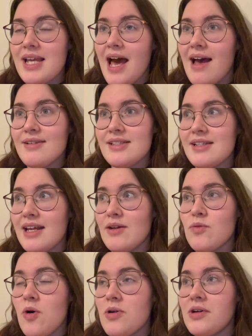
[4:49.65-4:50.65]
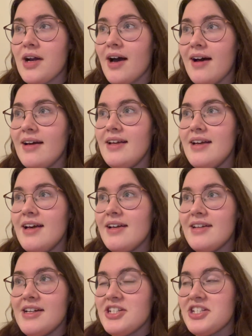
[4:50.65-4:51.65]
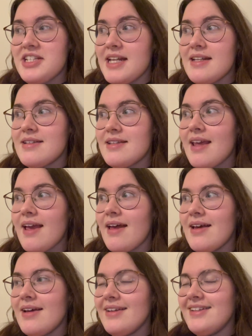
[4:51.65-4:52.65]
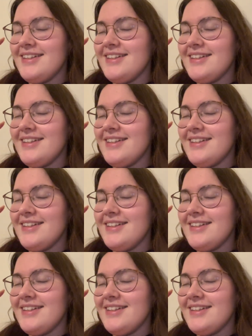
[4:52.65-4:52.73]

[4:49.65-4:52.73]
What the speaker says: cast in Wonka and I just didn't see it